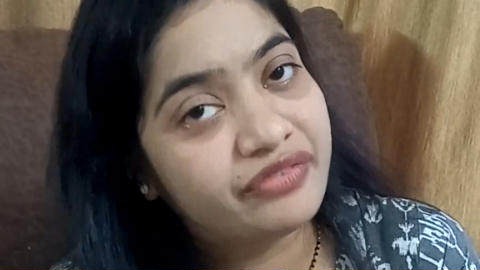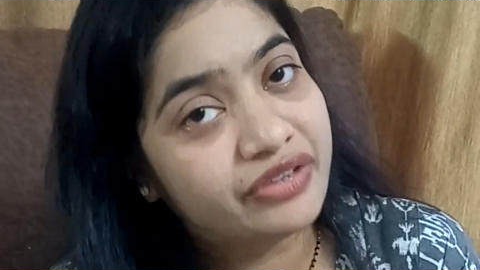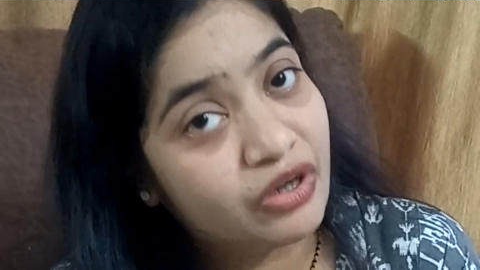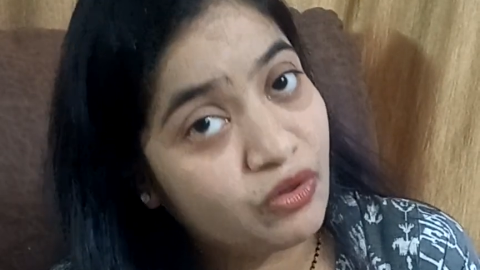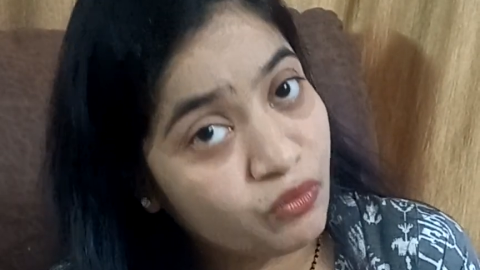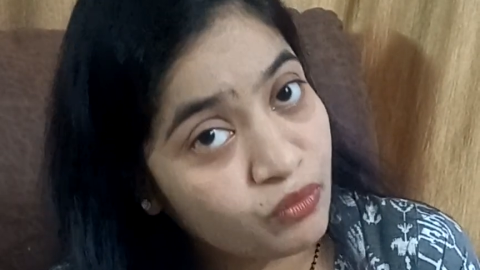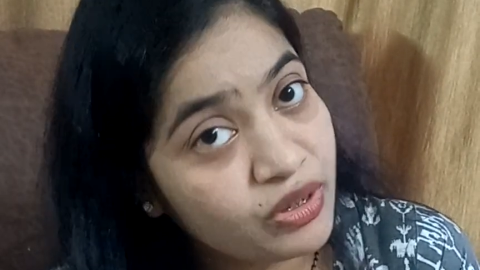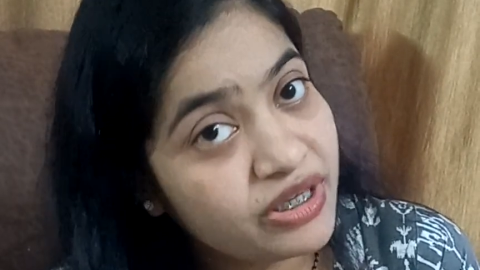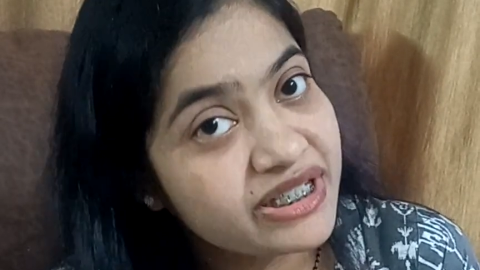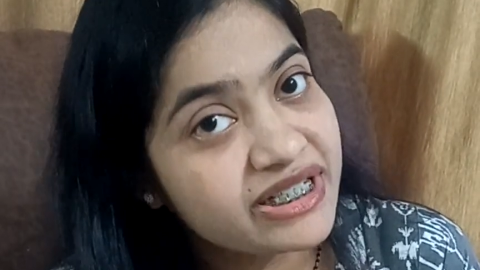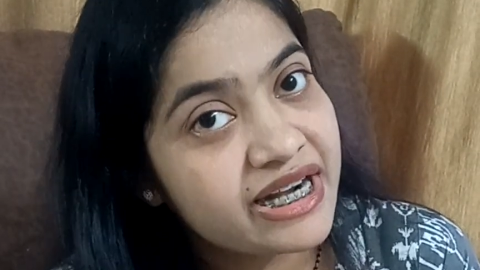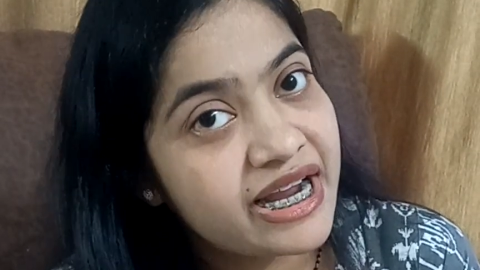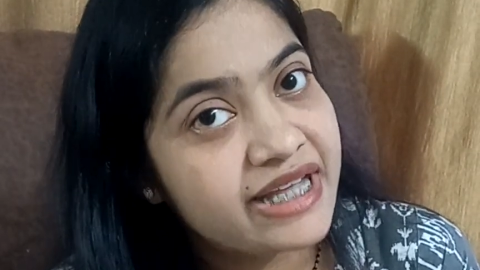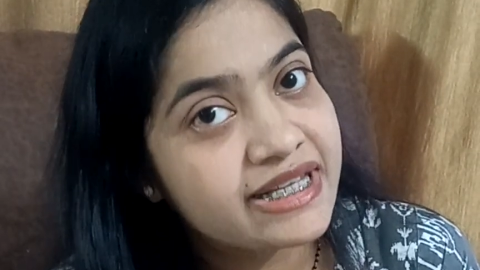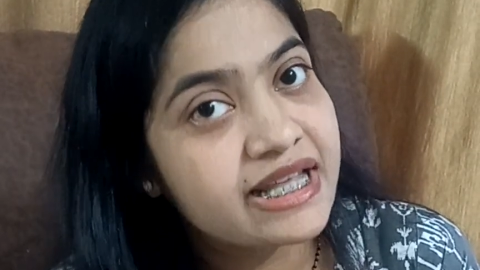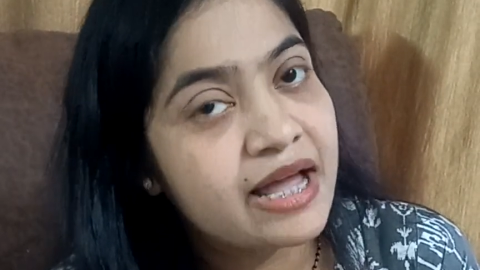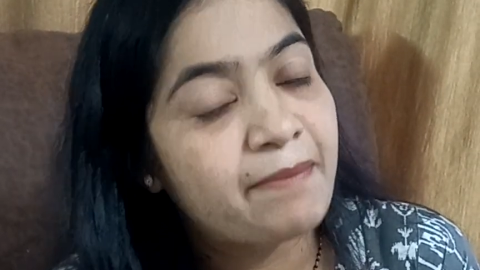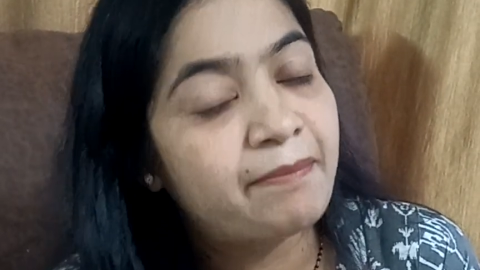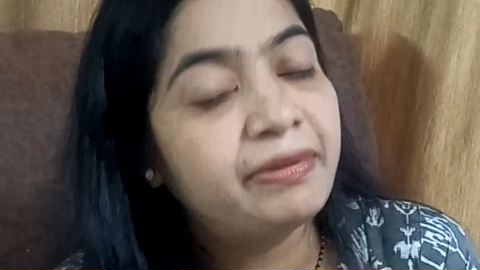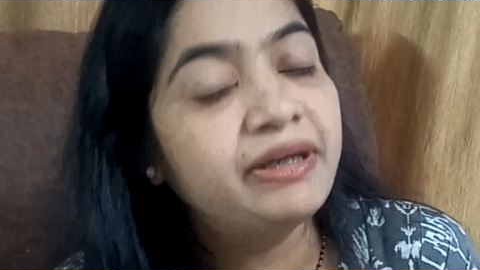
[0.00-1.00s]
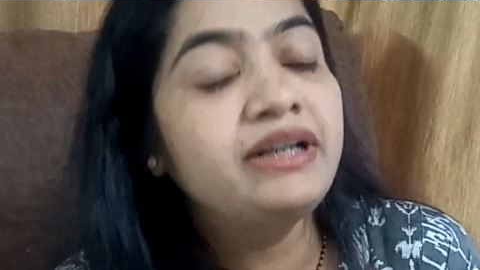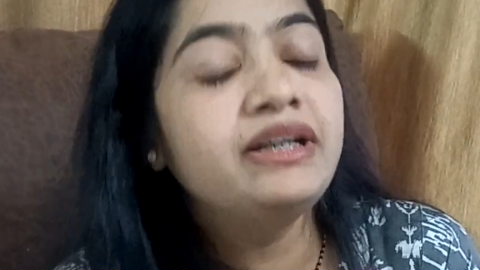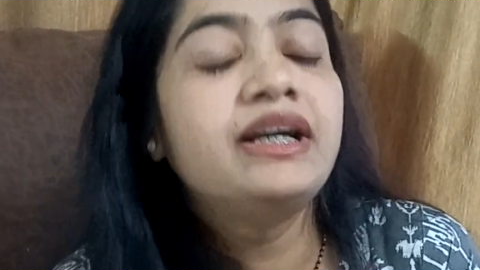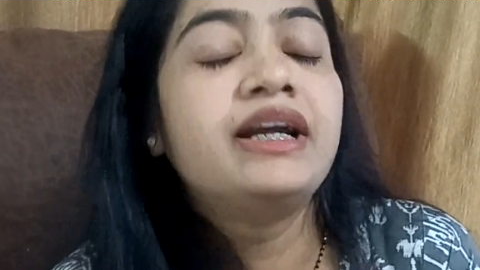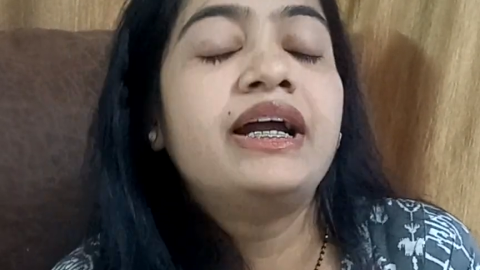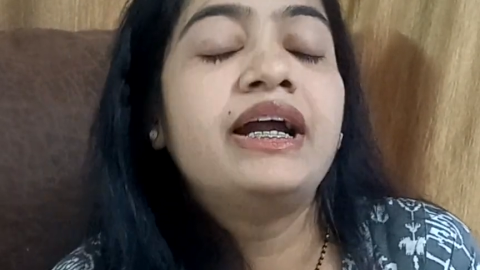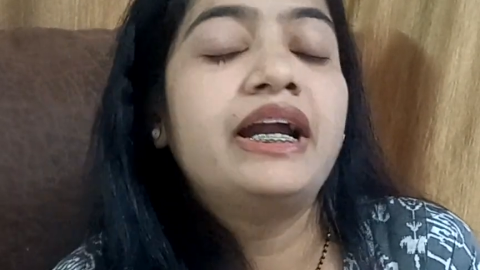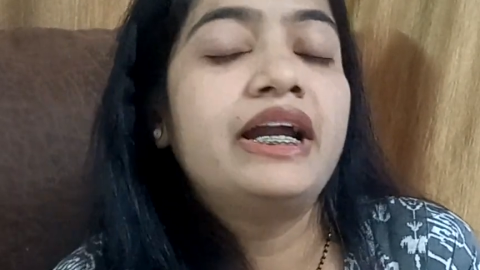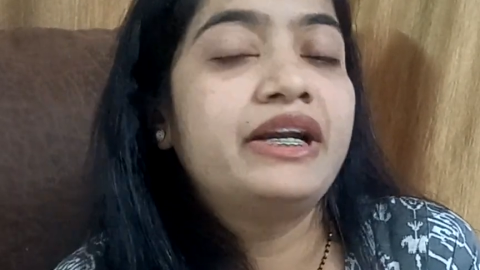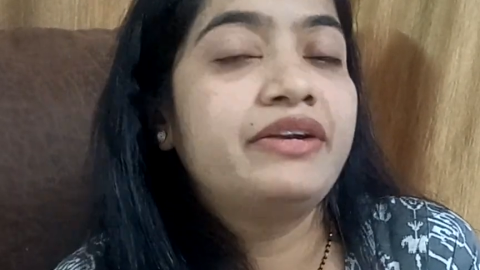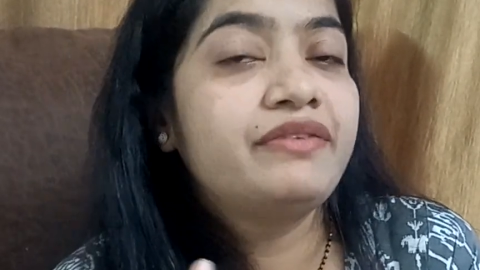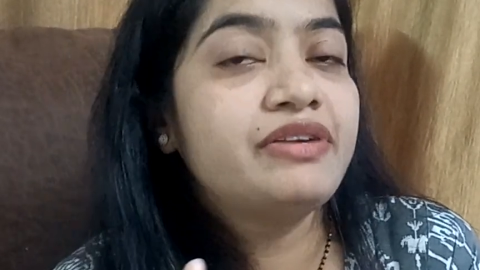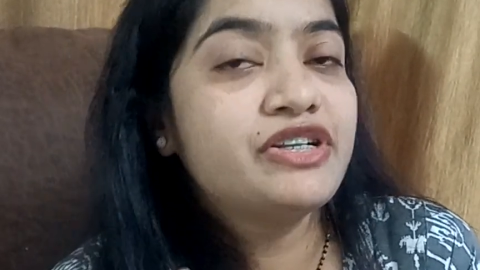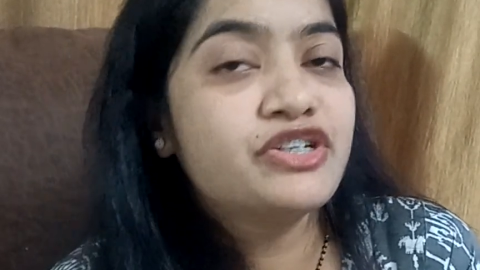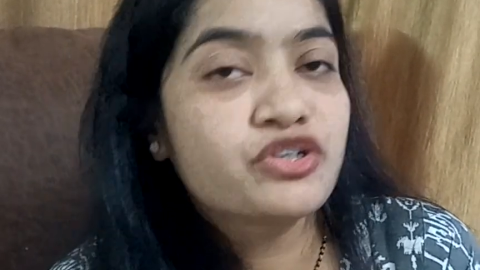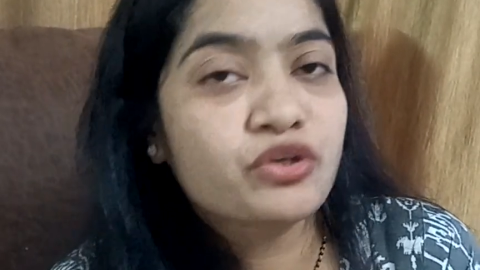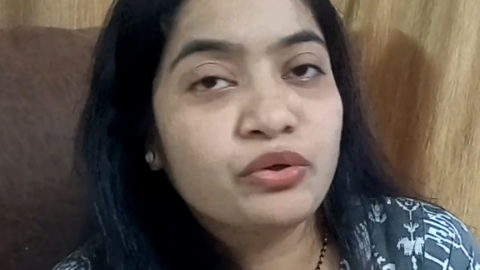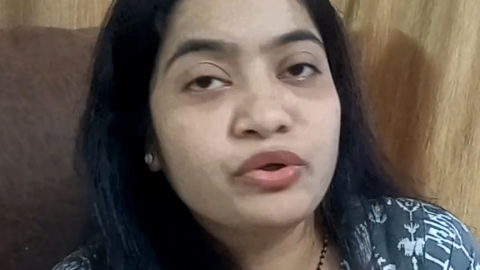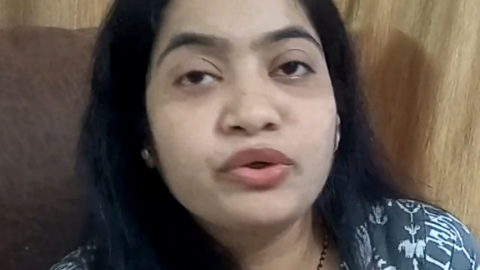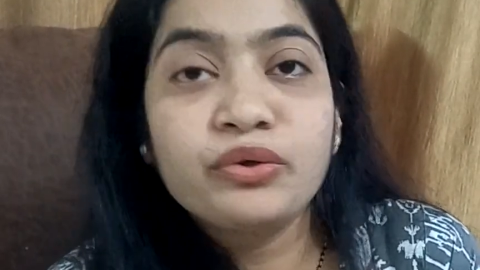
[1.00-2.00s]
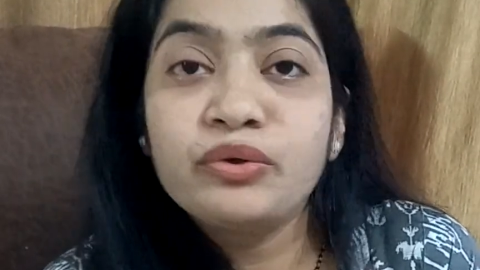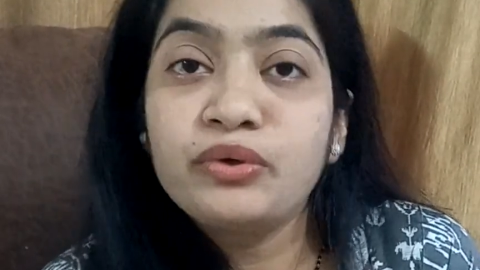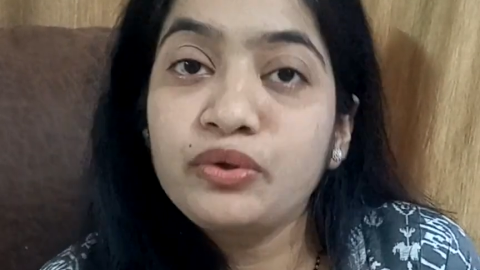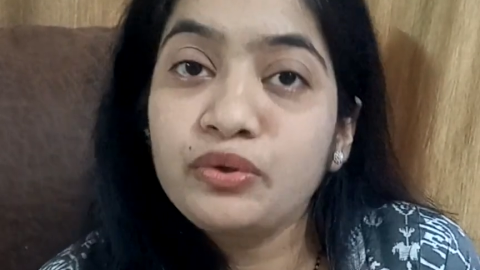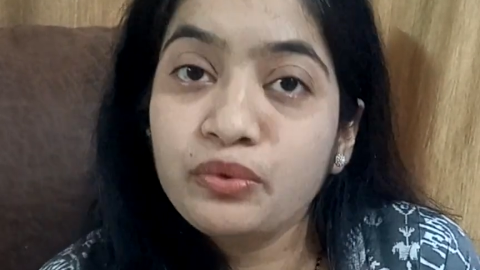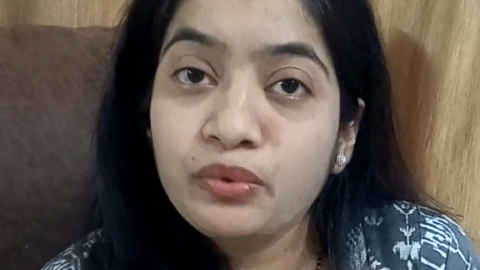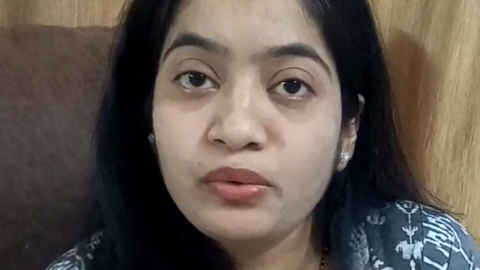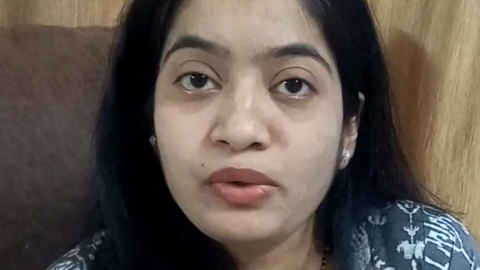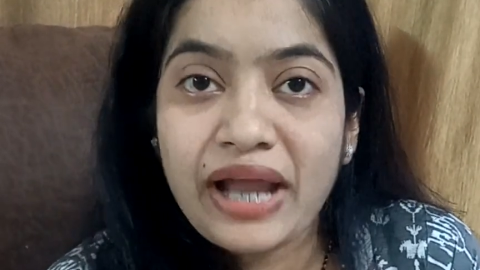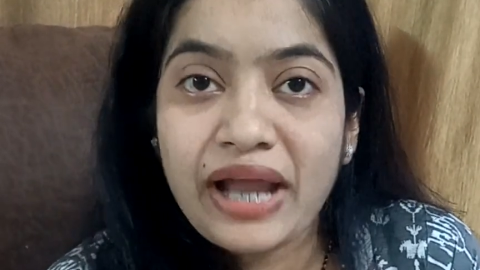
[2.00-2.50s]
the ovulation has happened, it will show you 2